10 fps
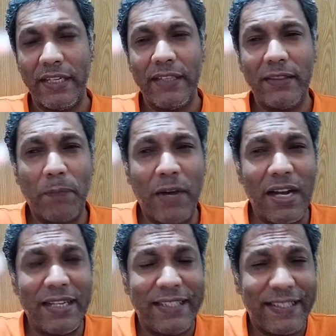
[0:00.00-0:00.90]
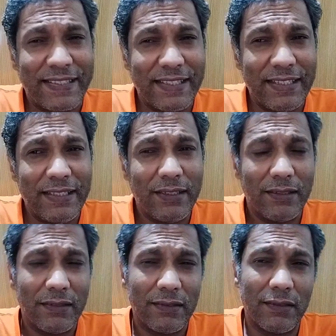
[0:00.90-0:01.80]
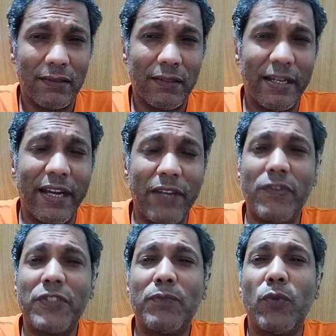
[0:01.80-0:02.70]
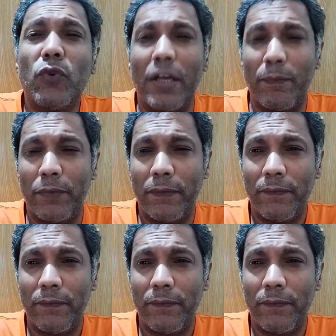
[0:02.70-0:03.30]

In the Baltic Sea, it was blown up.